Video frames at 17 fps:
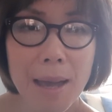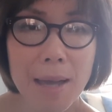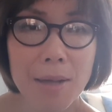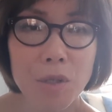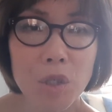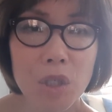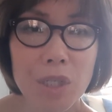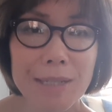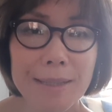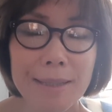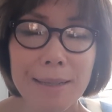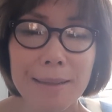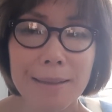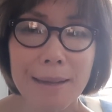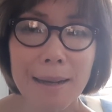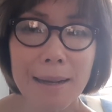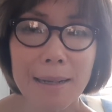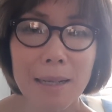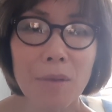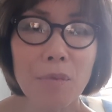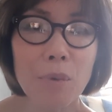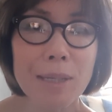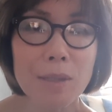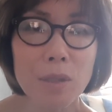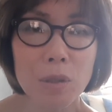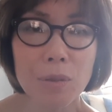And she said that if
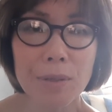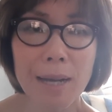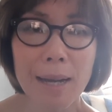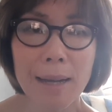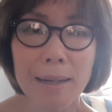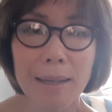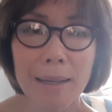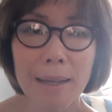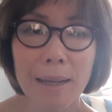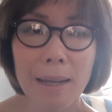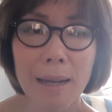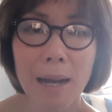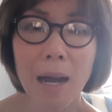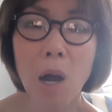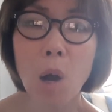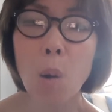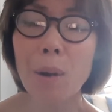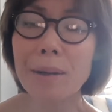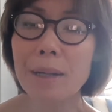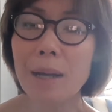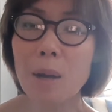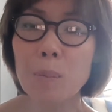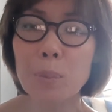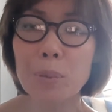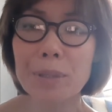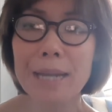we do that, our
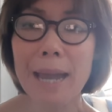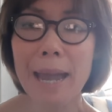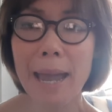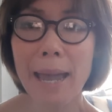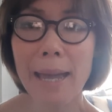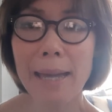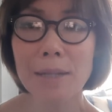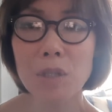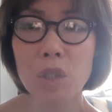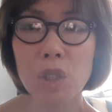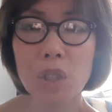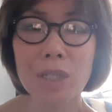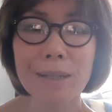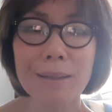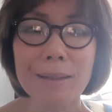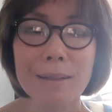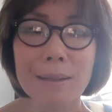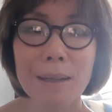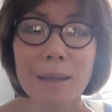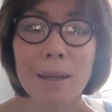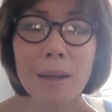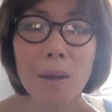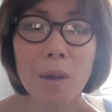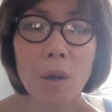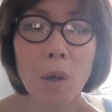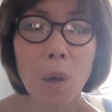comprehension
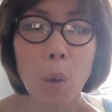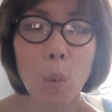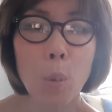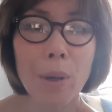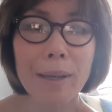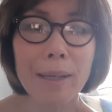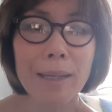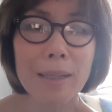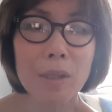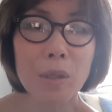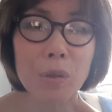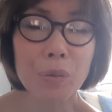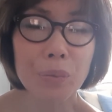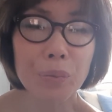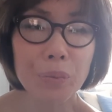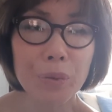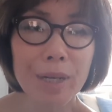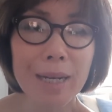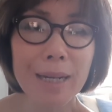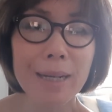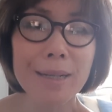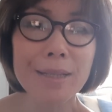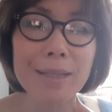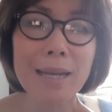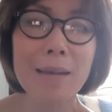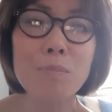will
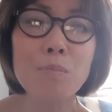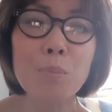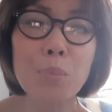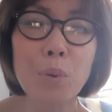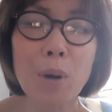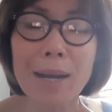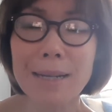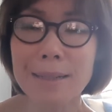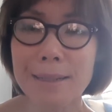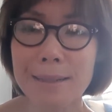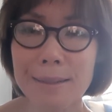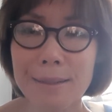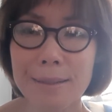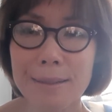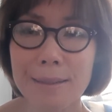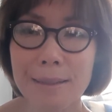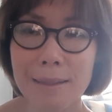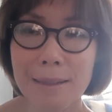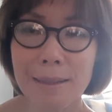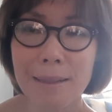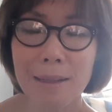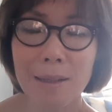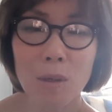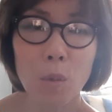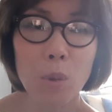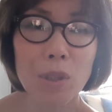increase in brightness,
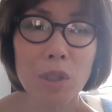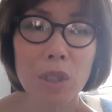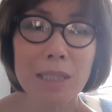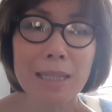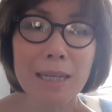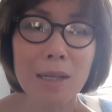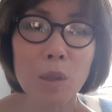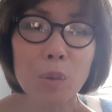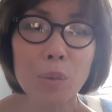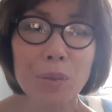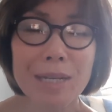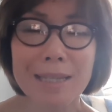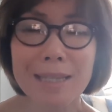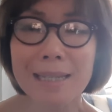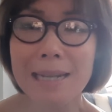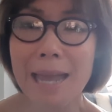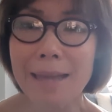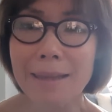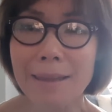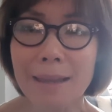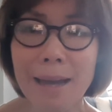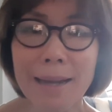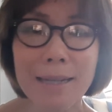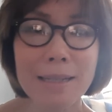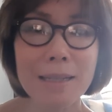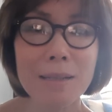which is increase in
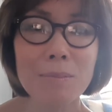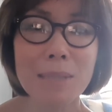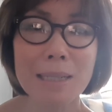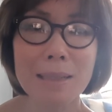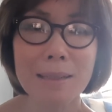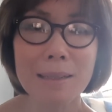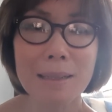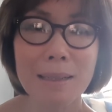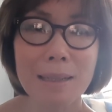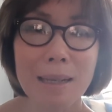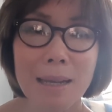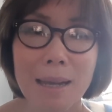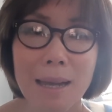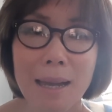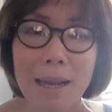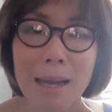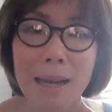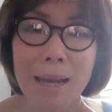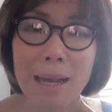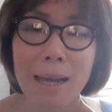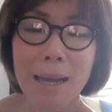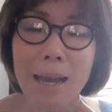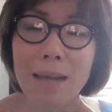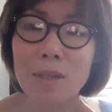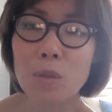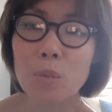enlightenment
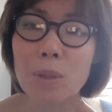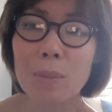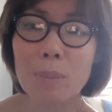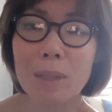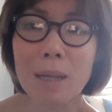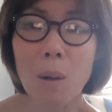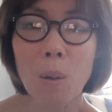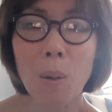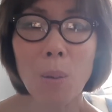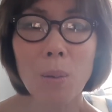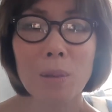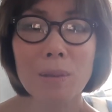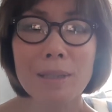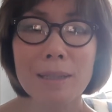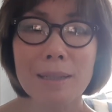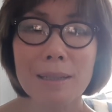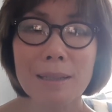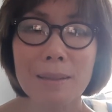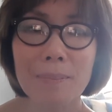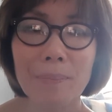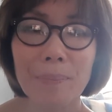as we behold it.